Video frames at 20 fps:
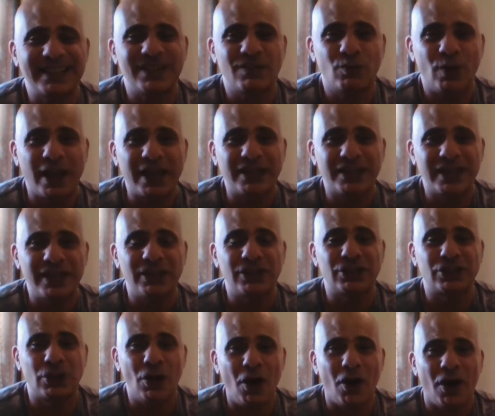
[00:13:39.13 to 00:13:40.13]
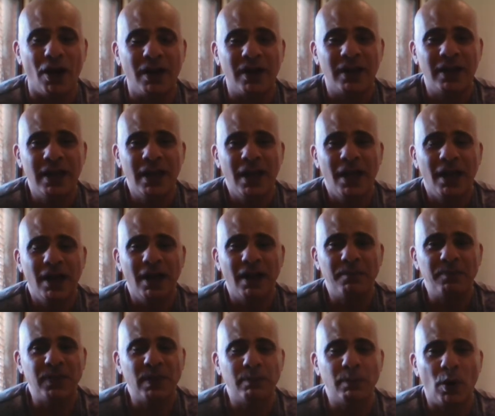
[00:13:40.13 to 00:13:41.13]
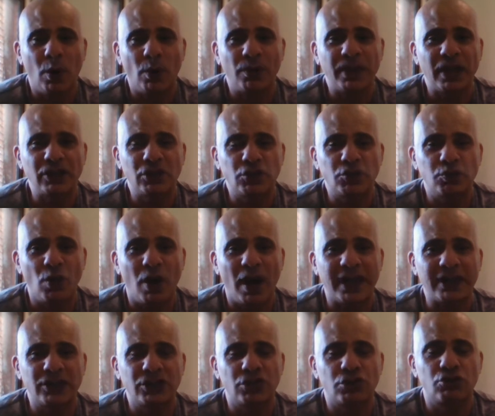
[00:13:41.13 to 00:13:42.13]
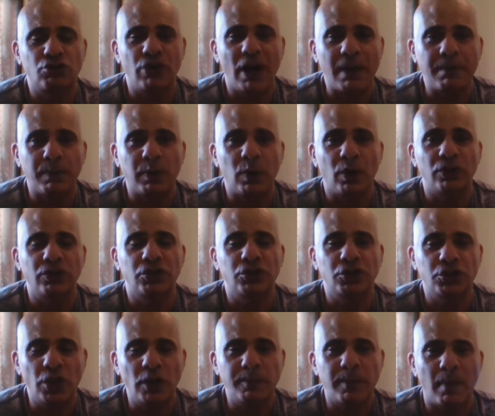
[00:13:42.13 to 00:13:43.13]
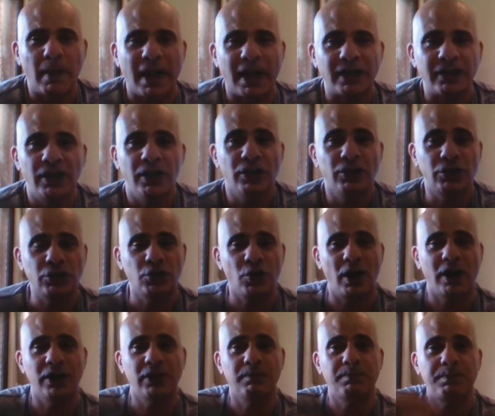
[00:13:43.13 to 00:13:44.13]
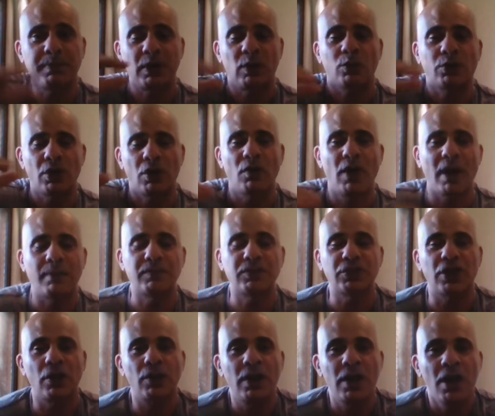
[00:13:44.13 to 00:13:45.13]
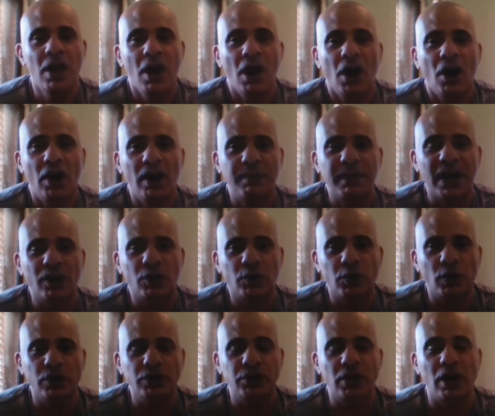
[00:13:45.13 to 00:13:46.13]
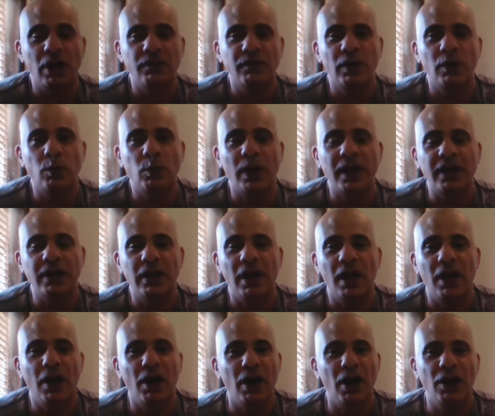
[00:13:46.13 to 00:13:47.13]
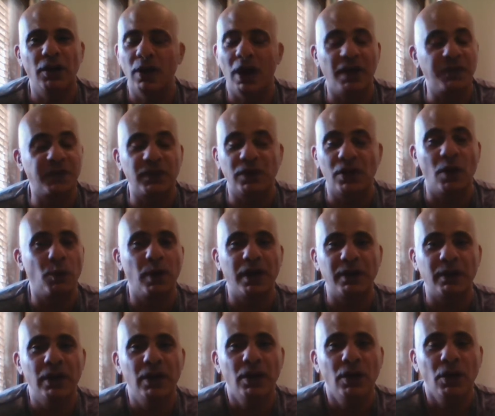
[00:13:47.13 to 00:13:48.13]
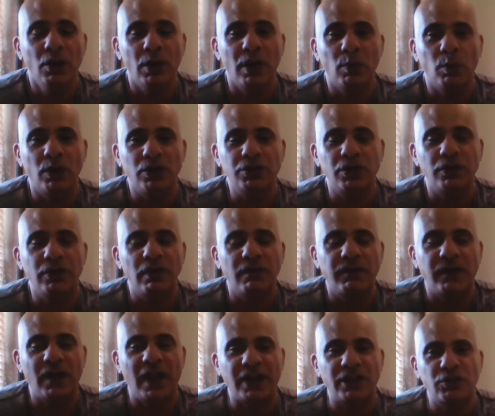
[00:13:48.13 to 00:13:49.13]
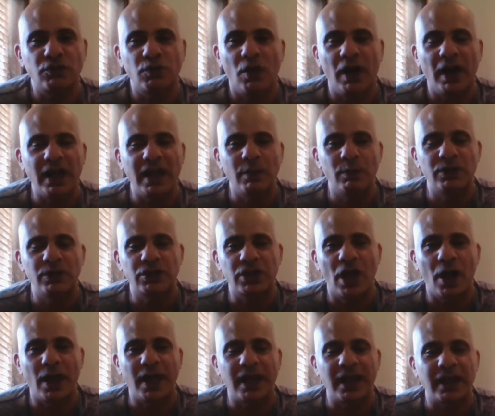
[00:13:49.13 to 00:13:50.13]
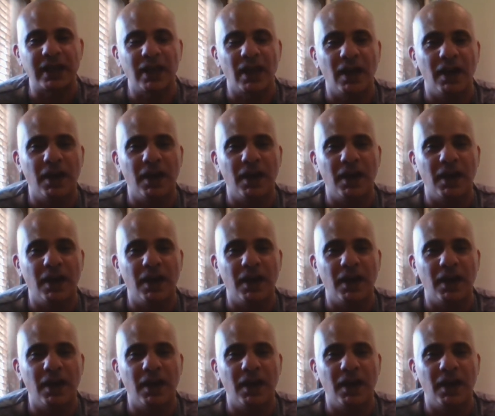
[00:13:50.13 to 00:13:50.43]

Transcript: the ratings got, the more they tried to trample on Superman to try and build her up. So I remember that crossover when, who it was on The Flash, right? It was going,